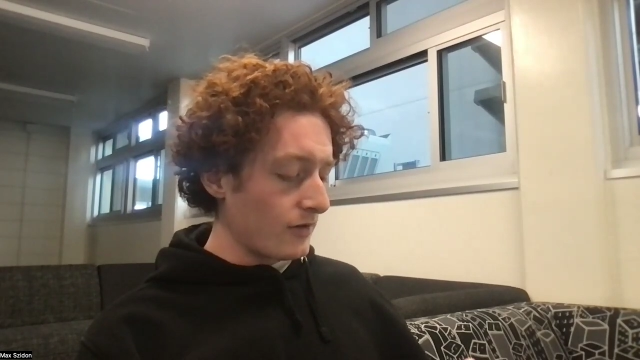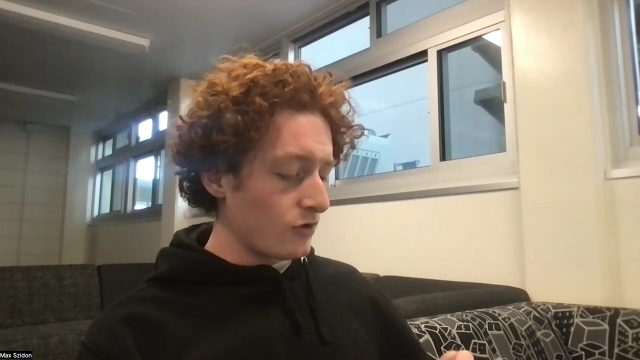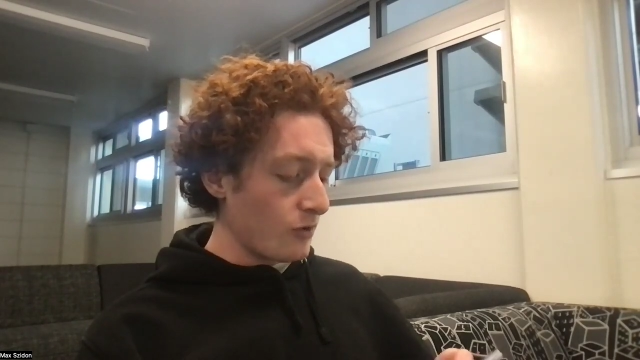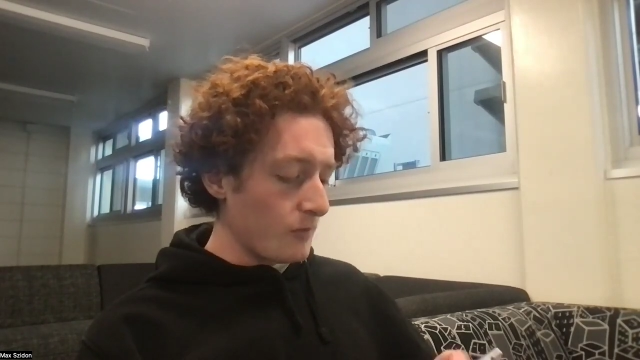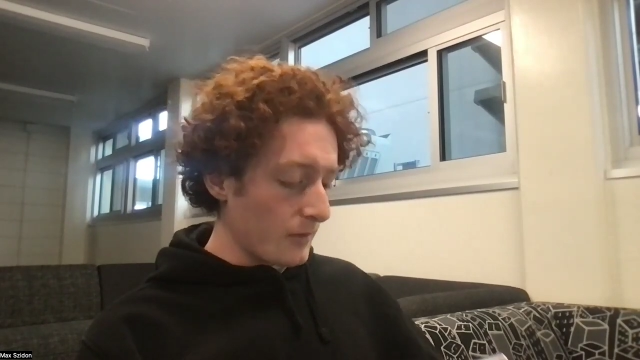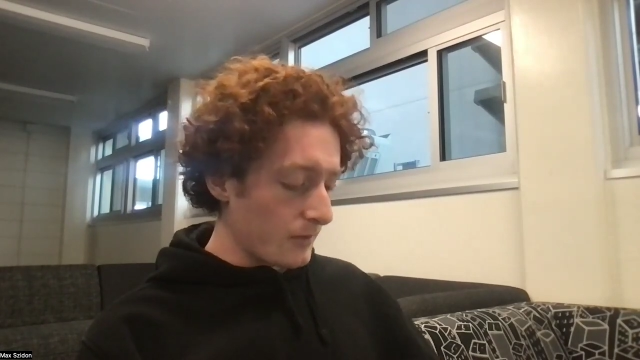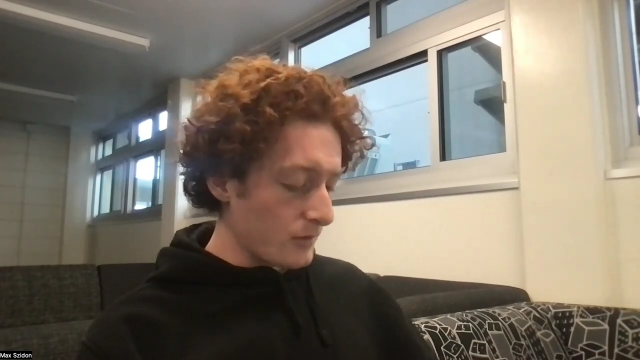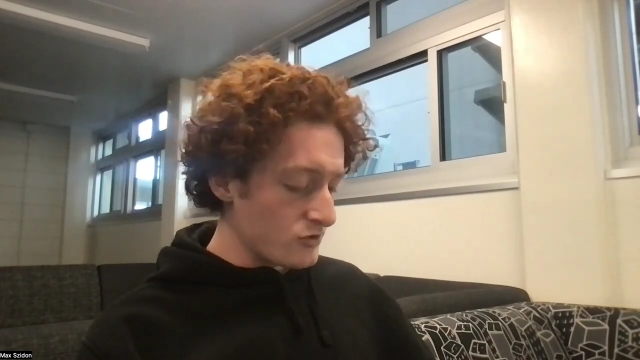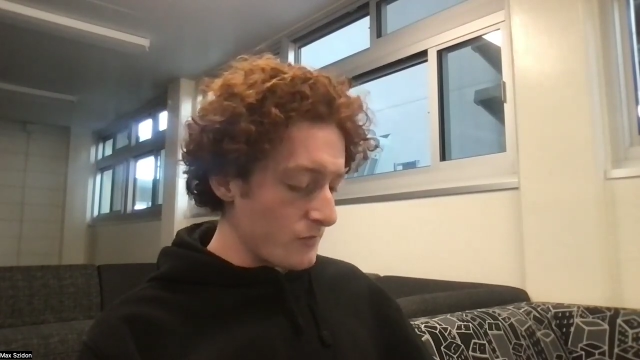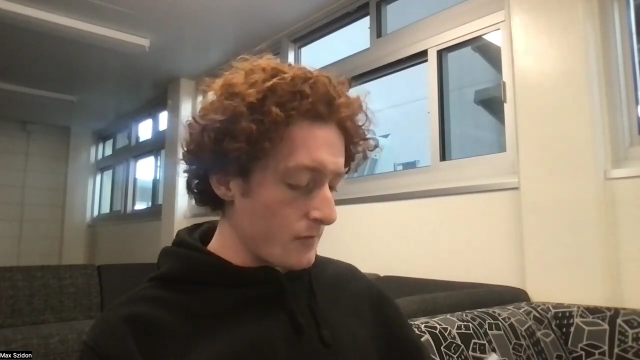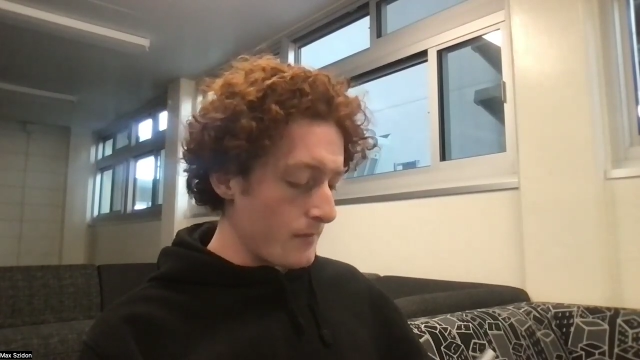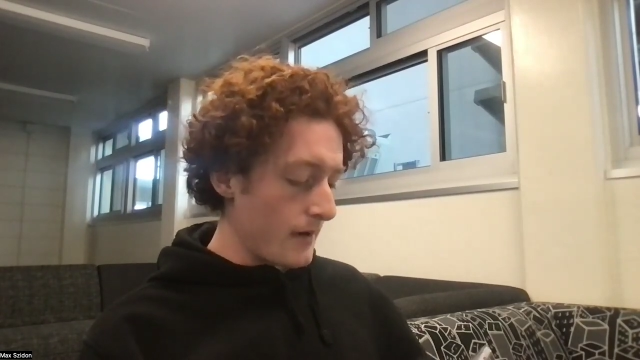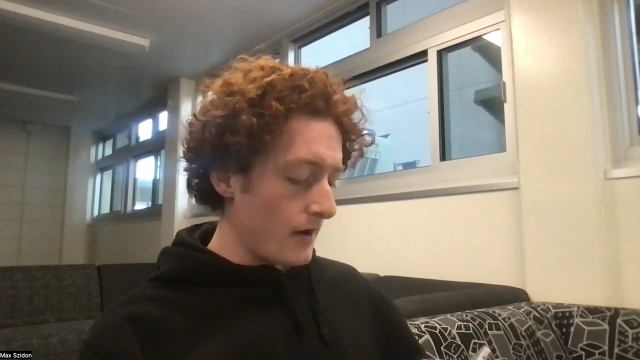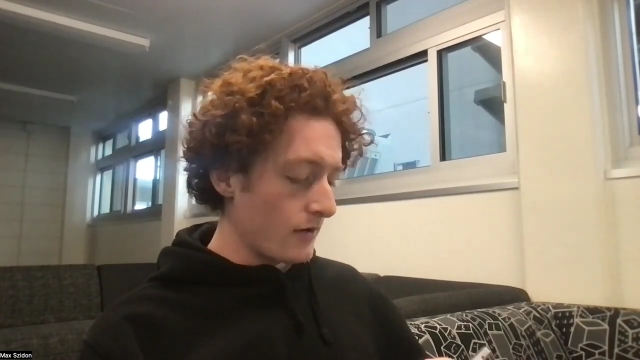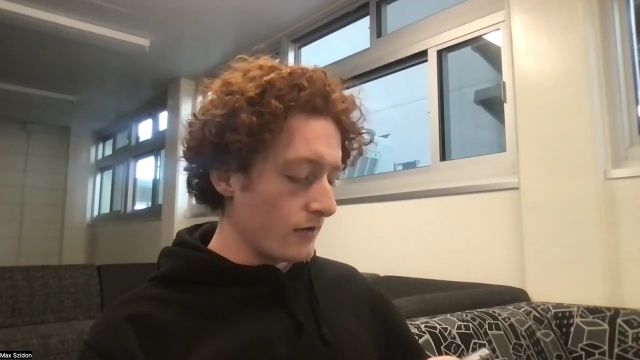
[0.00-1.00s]
Don't Make Me Dream
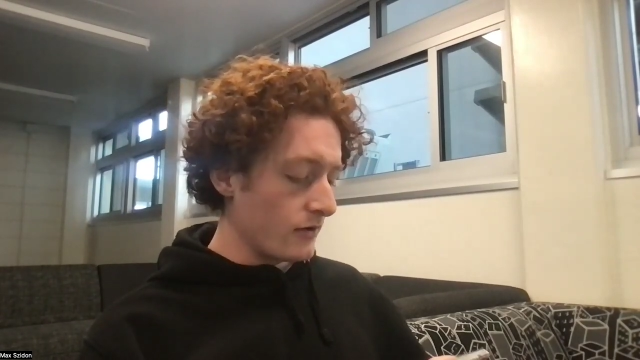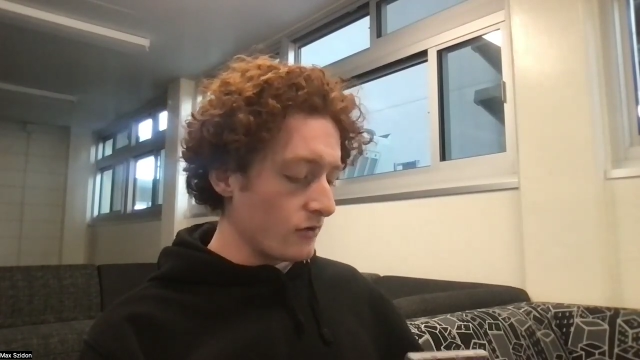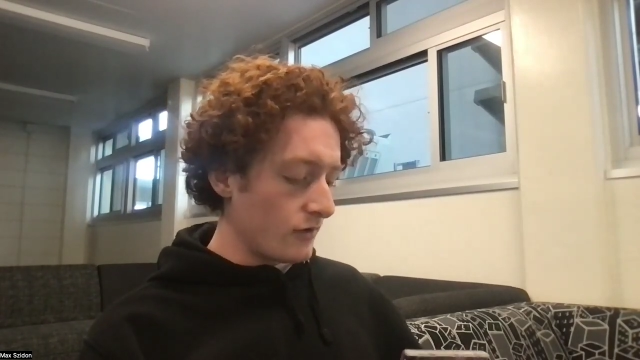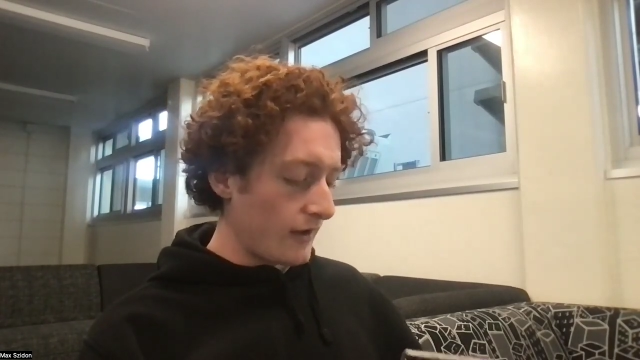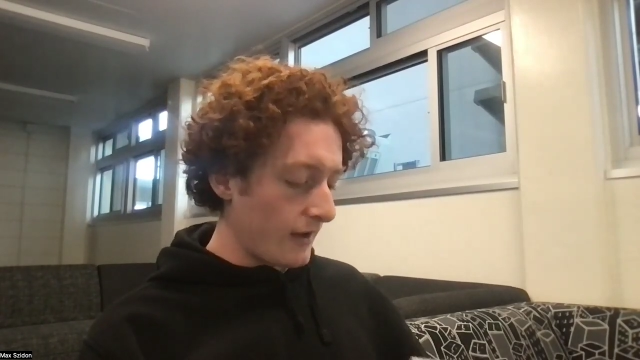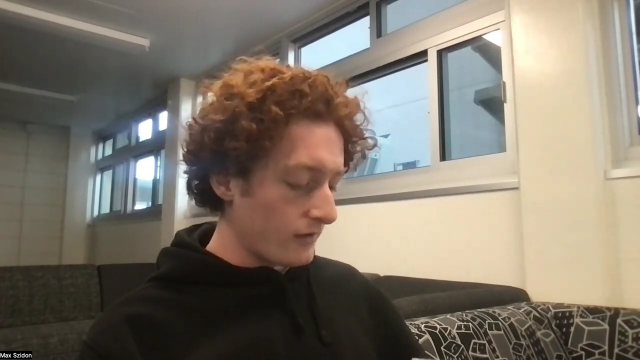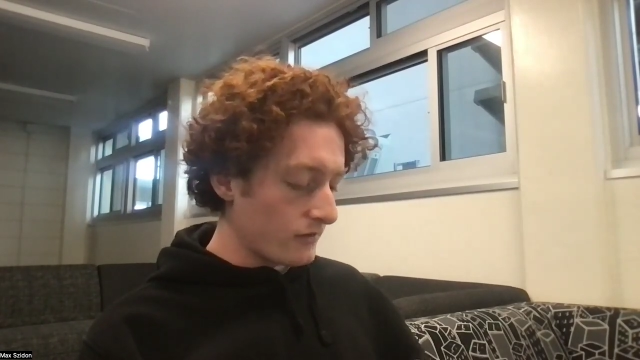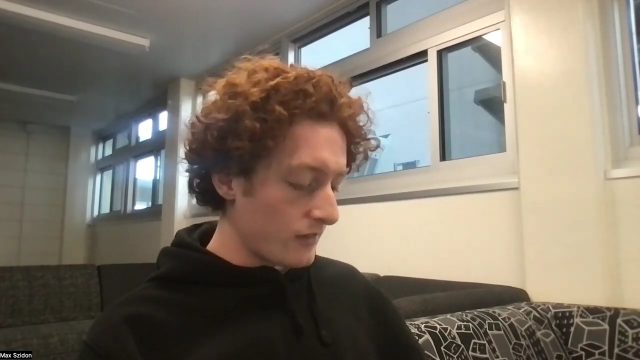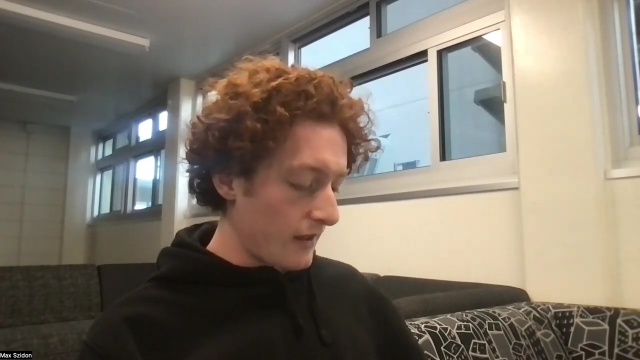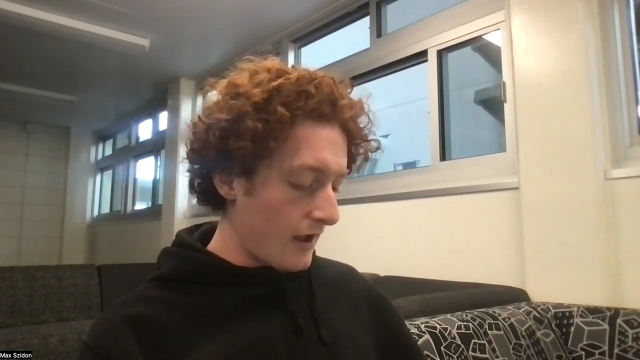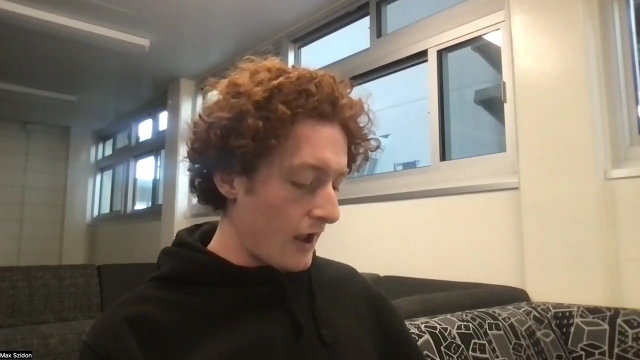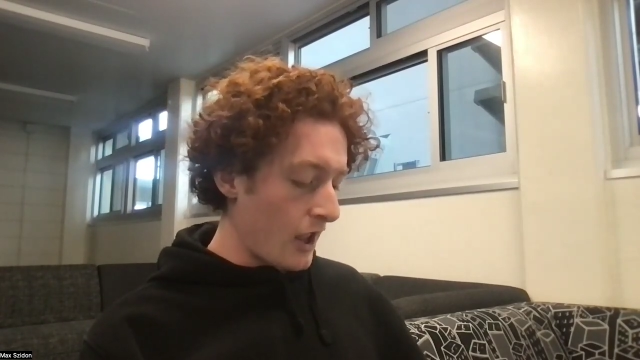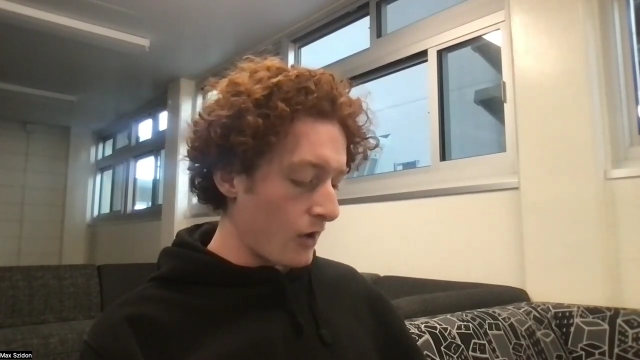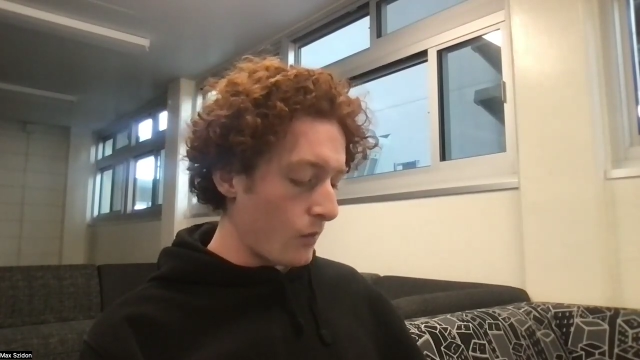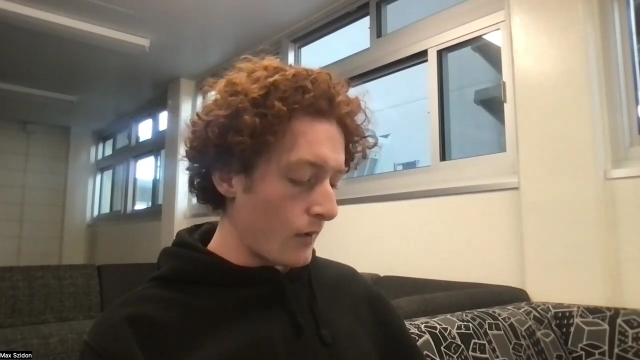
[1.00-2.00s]
About You, Kings of the
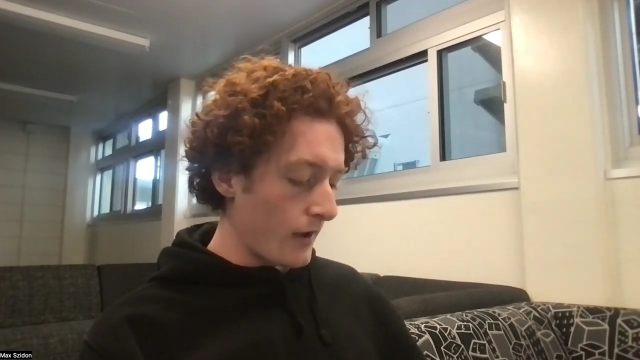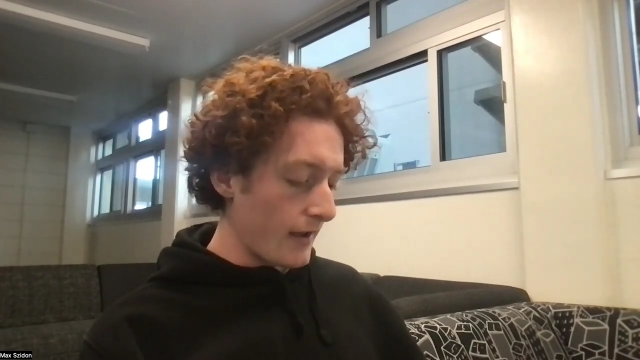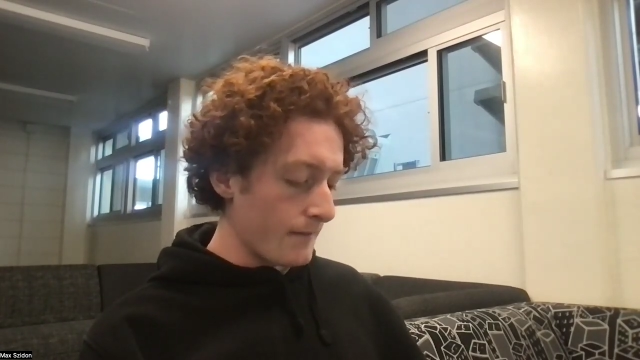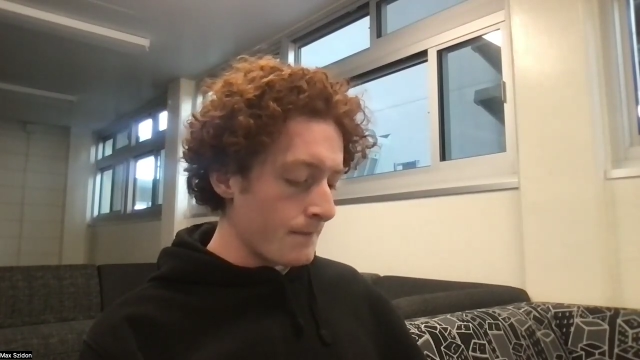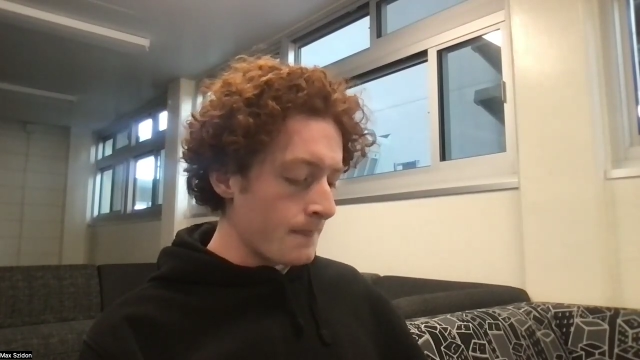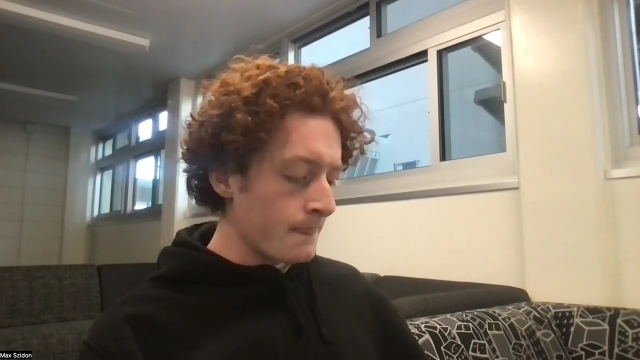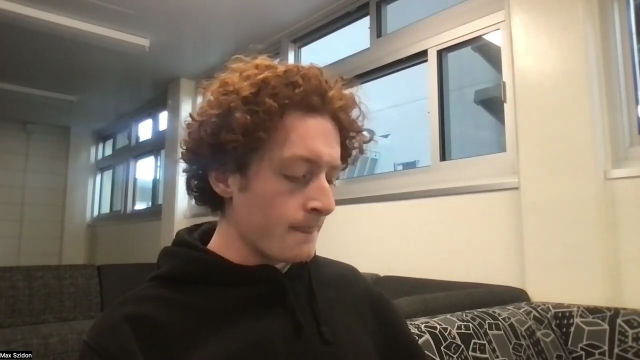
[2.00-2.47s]
Highway,